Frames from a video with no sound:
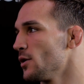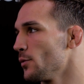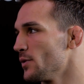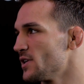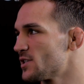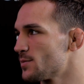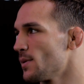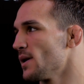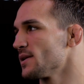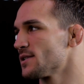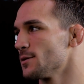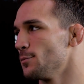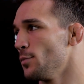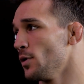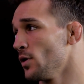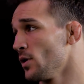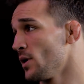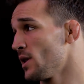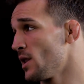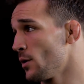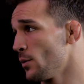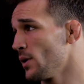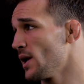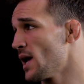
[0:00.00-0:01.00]
the
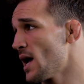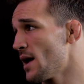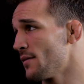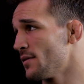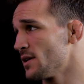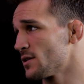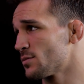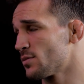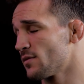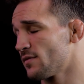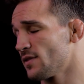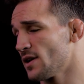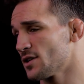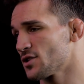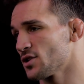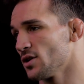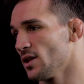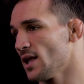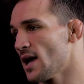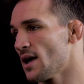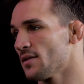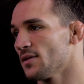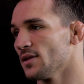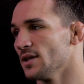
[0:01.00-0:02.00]
responsibility that we have as
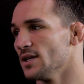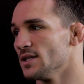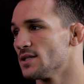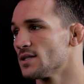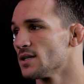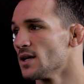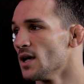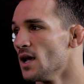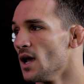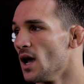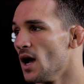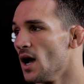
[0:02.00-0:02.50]
professional athletes,